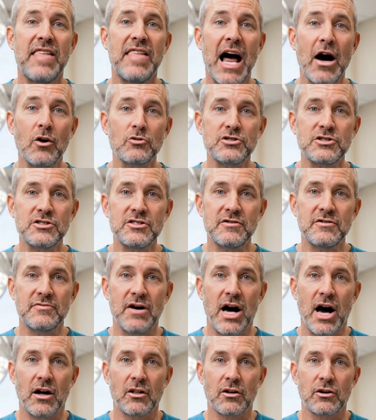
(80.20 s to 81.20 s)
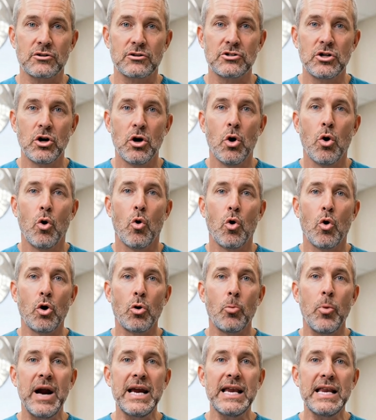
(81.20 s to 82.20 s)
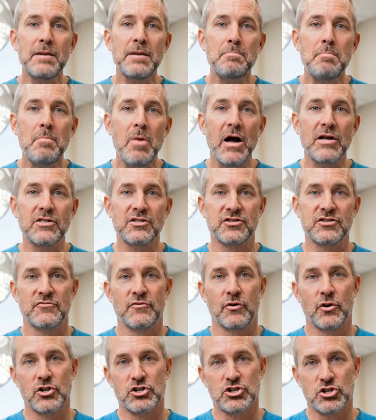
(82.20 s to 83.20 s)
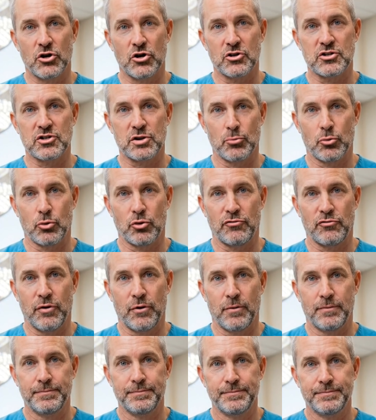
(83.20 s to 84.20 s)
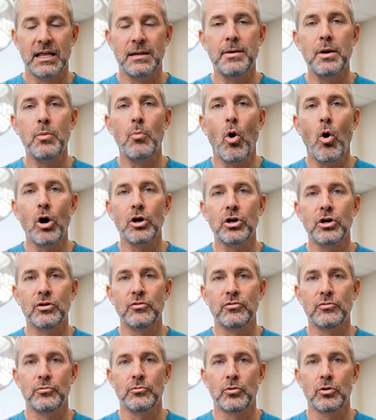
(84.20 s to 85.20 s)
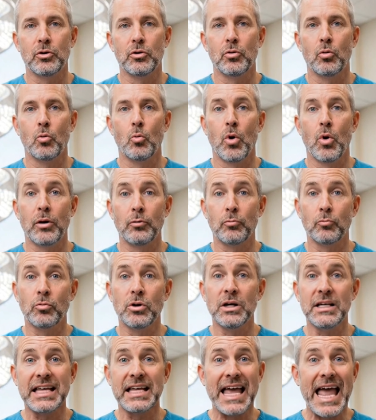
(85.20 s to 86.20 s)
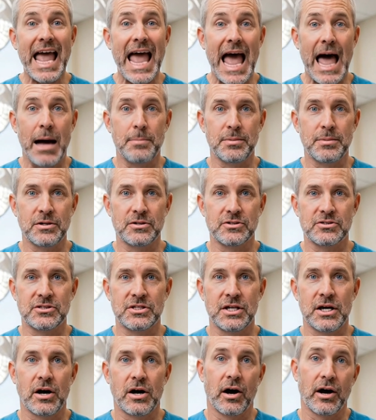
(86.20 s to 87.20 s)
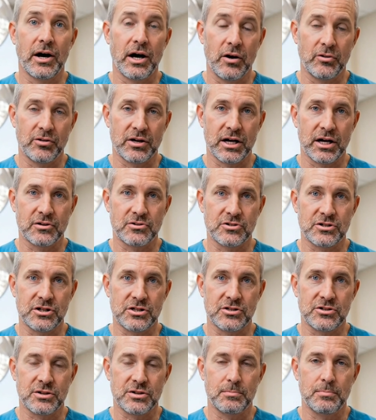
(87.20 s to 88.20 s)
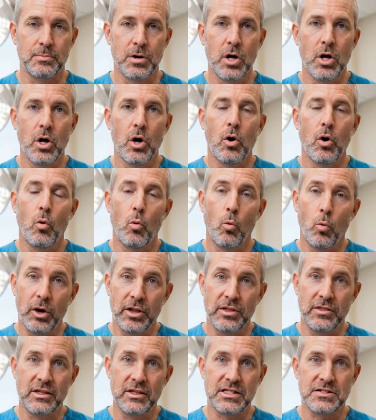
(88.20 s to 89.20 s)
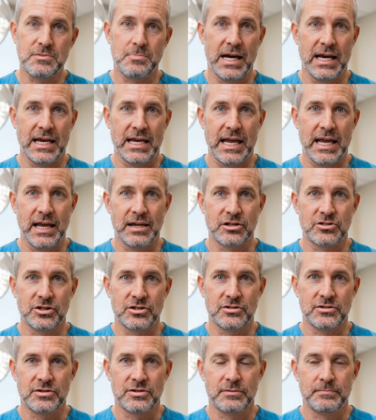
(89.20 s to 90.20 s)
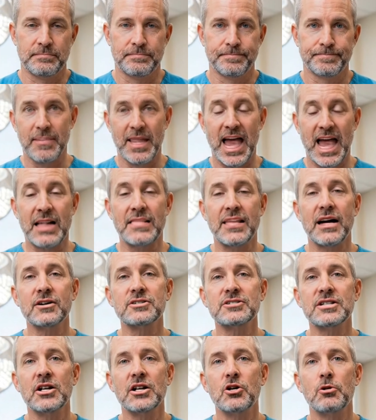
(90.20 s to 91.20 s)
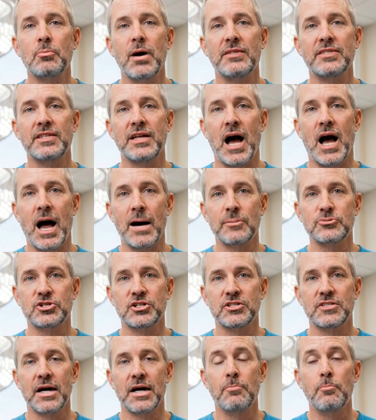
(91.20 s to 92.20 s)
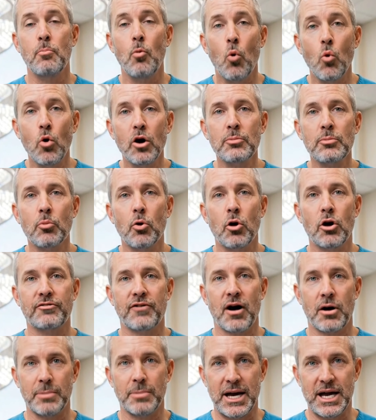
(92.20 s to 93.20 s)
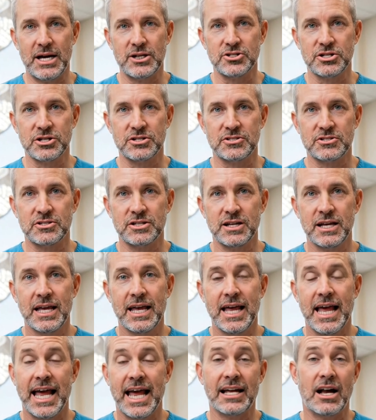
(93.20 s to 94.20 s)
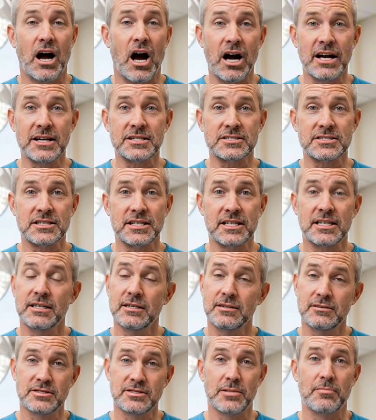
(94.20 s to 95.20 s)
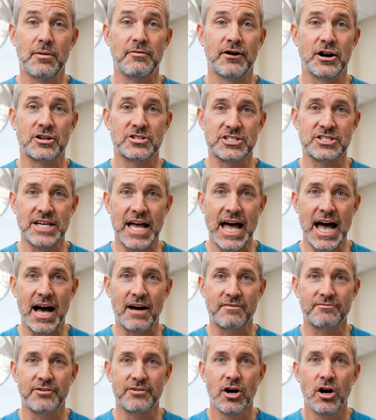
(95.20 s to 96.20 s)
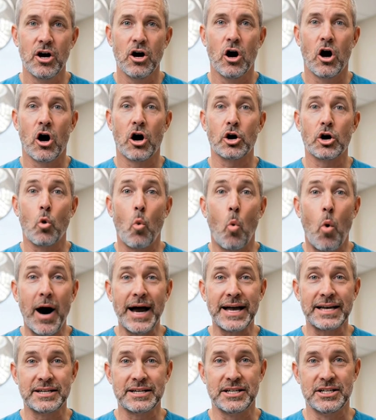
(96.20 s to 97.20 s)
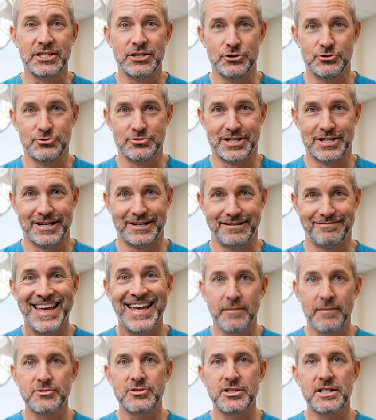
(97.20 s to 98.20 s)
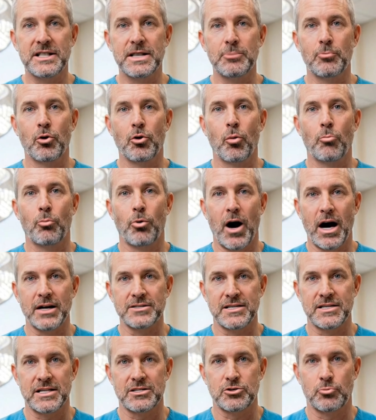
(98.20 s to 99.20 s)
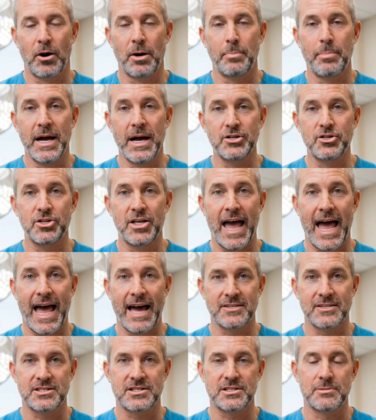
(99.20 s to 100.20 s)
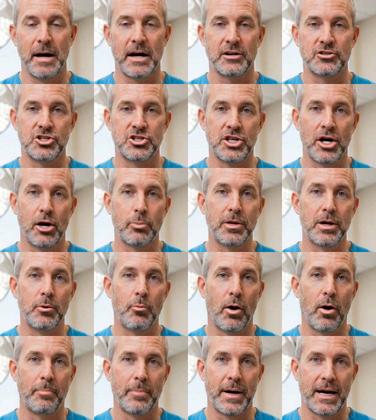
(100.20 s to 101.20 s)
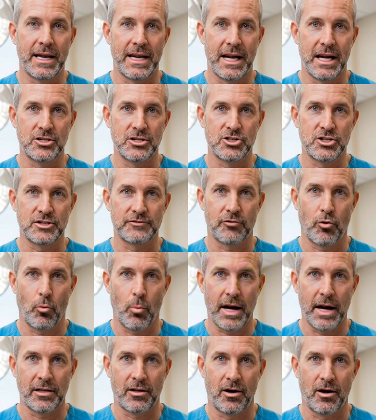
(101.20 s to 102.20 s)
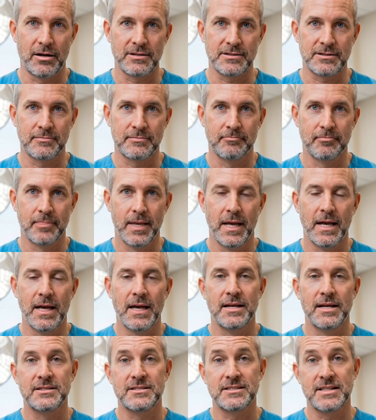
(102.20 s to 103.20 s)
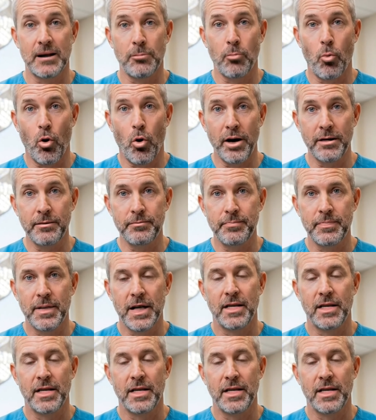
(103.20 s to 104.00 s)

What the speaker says: thousands of dollars or waiting months for insurance approval. Let me walk you through what really happens in our healthcare system with these medications. And then I'll tell you about the option and get more and more of our patients, and honestly, some of our staff are quietly using. Here's the typical process when a patient asks about GLP-1 medications for weight loss. Step 1,